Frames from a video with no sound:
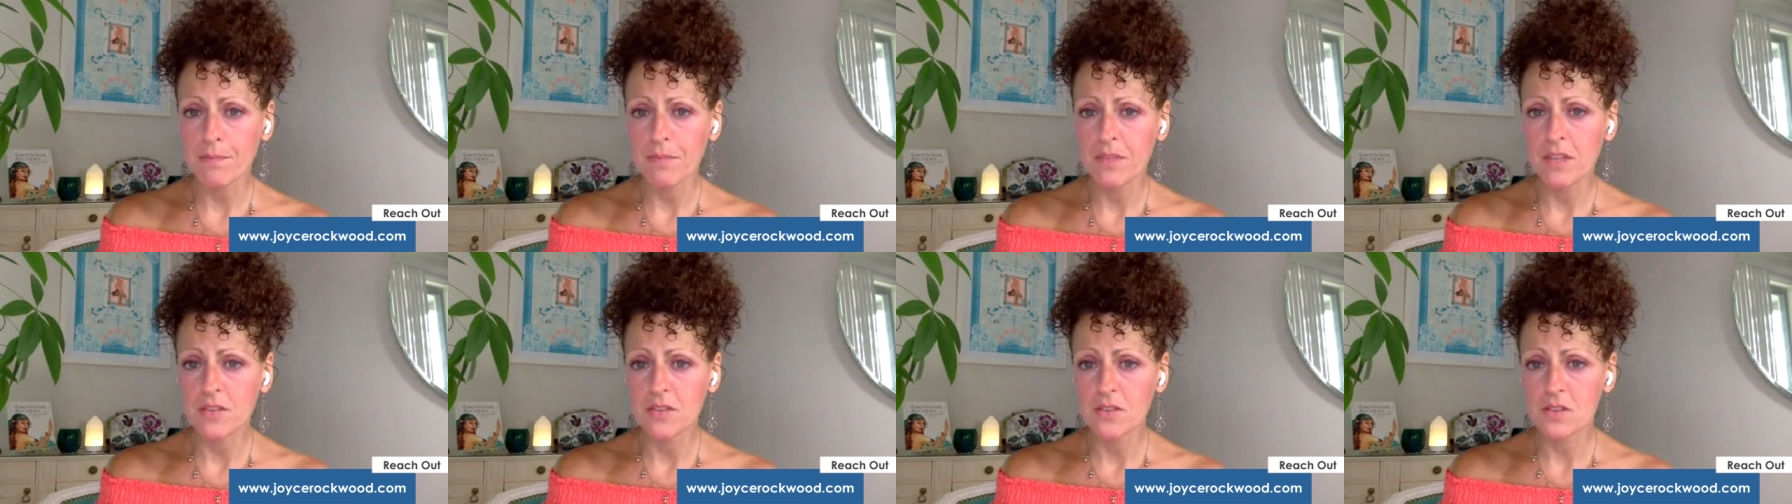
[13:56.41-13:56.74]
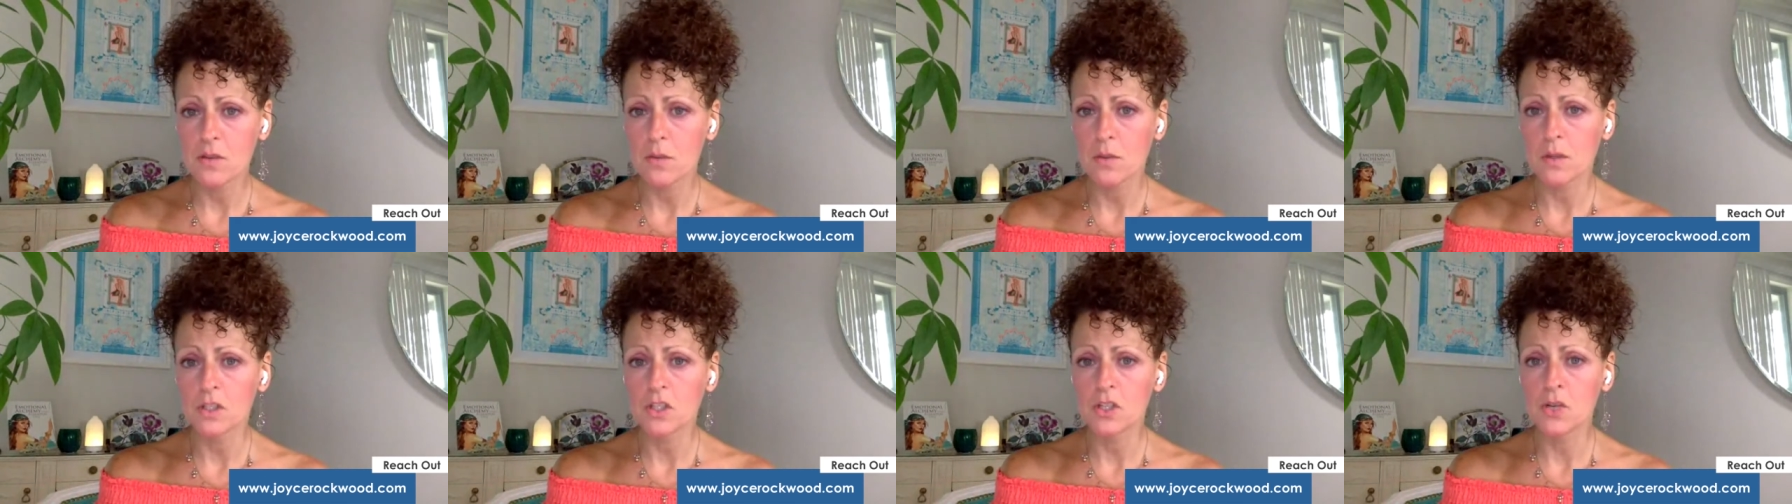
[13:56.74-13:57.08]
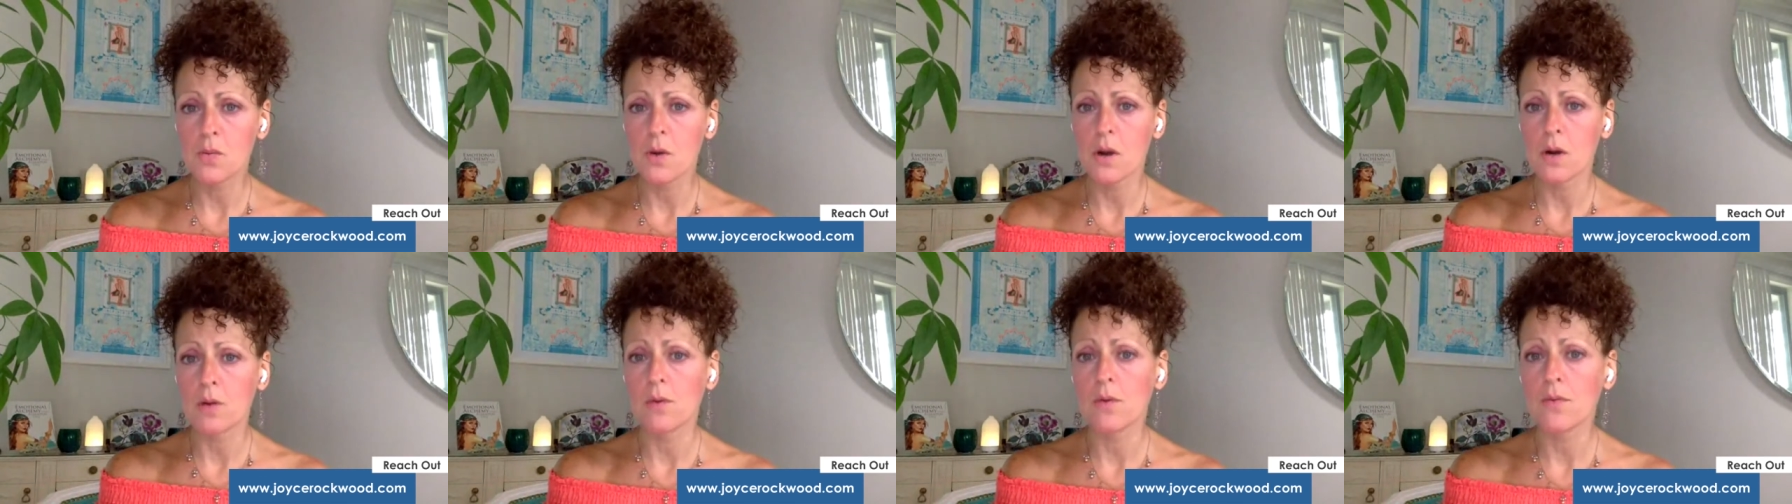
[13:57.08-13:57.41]
These are the ones you
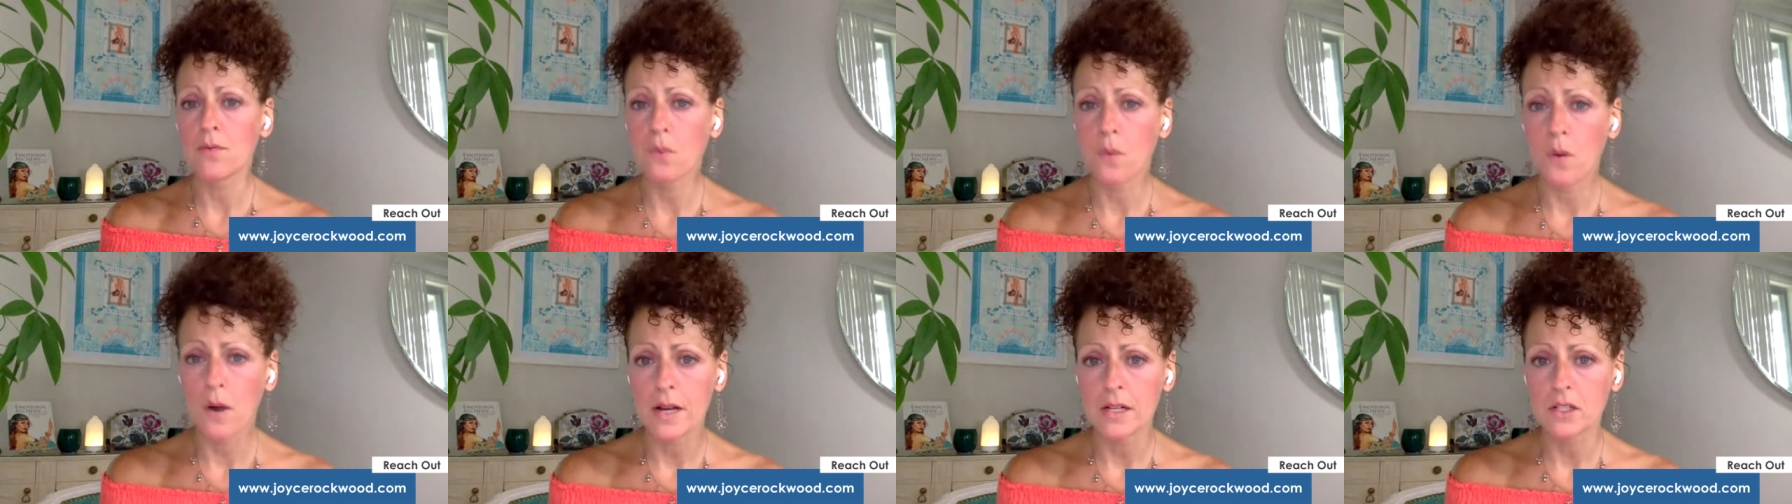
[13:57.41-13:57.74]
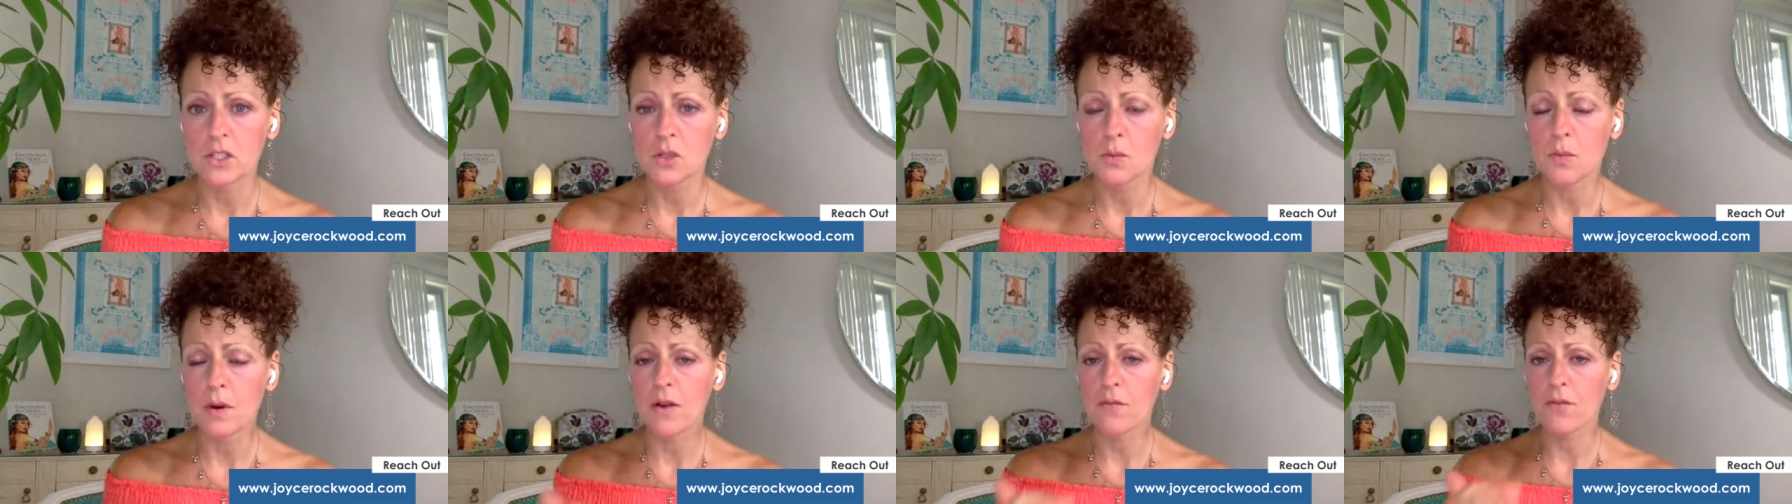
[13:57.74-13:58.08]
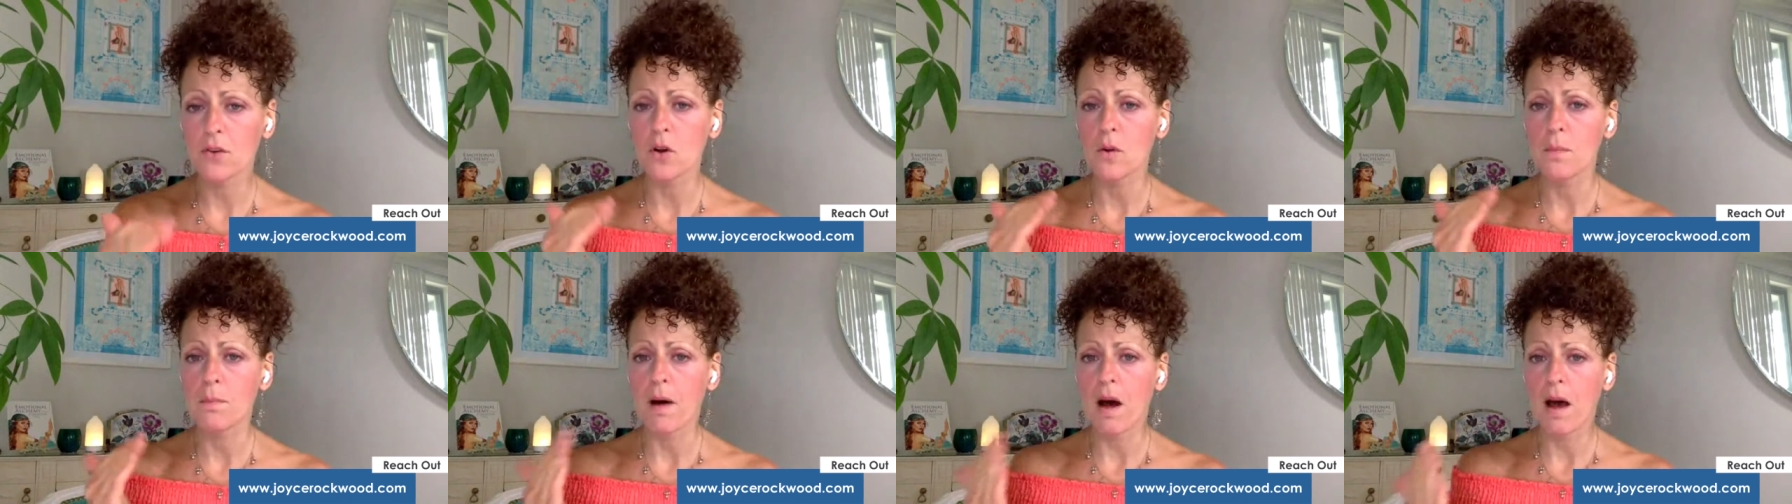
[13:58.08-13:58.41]
want to avoid. So whenever
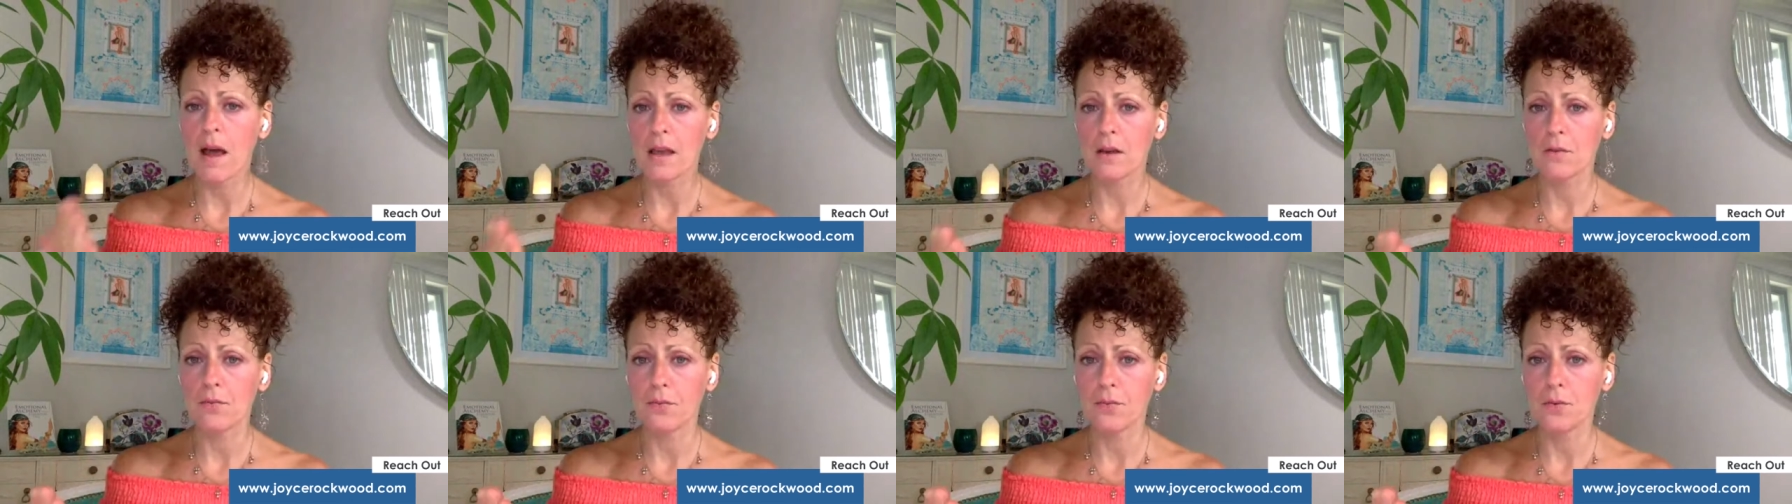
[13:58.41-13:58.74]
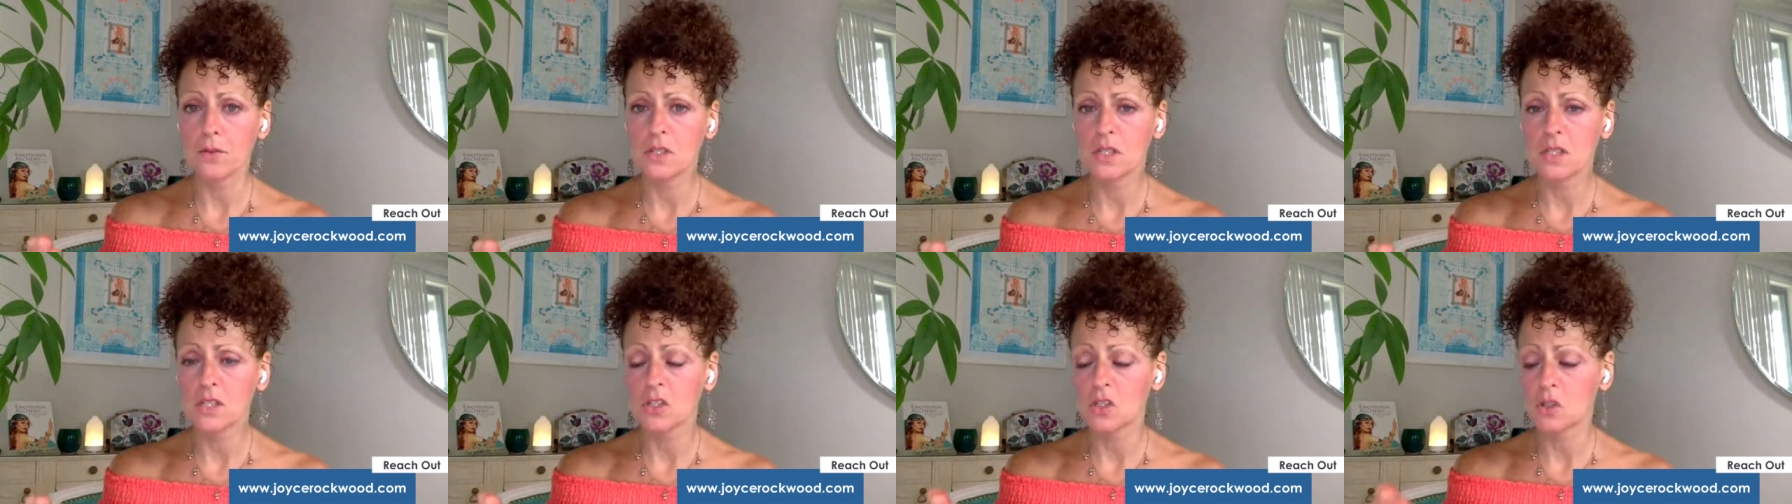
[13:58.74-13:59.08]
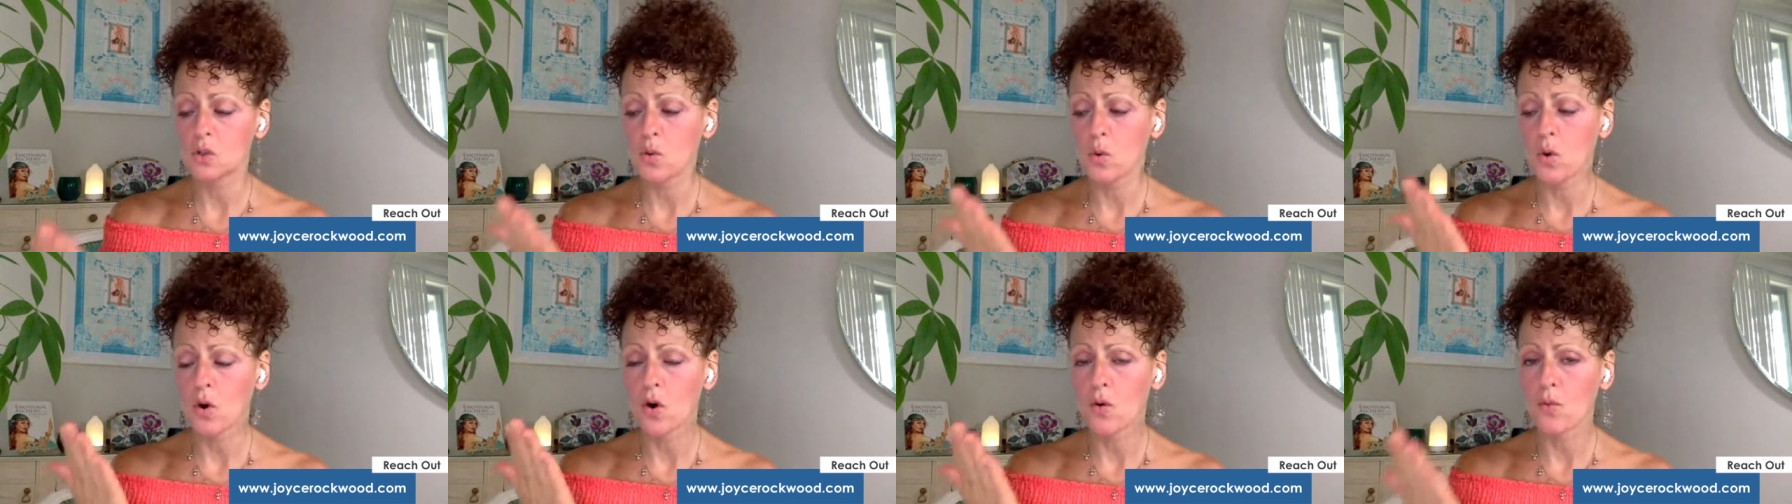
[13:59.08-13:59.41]
you're buying foods in the
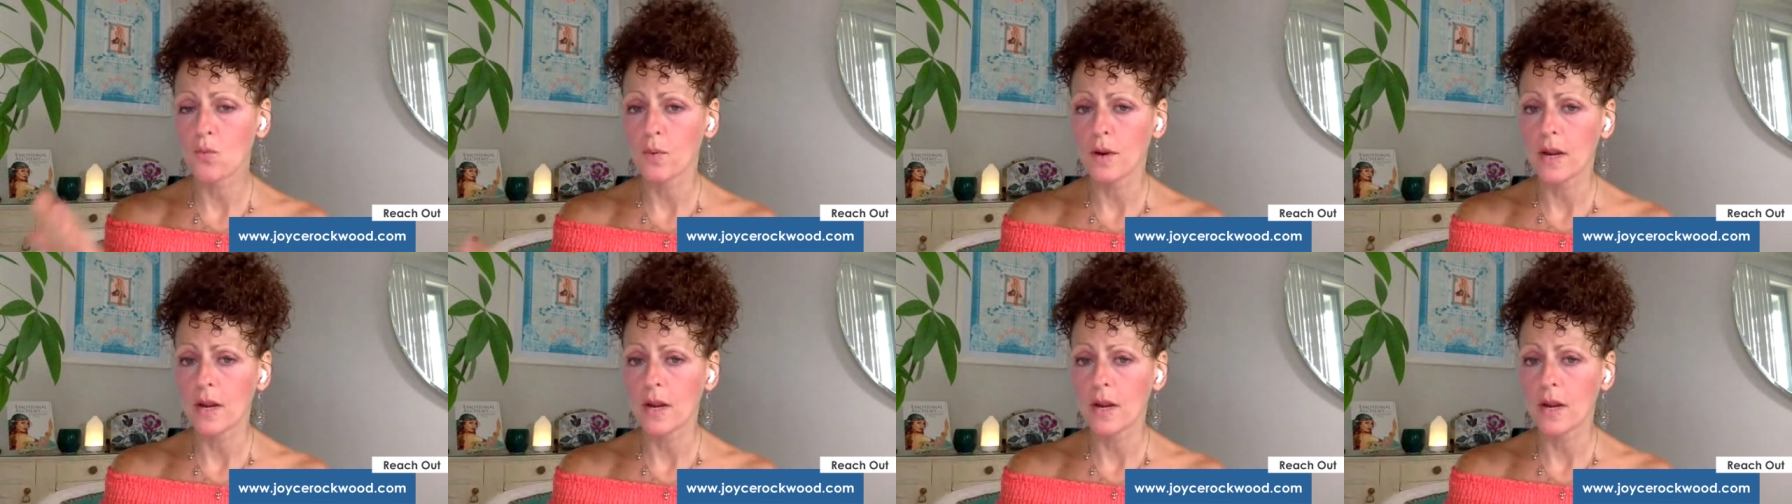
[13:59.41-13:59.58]
store,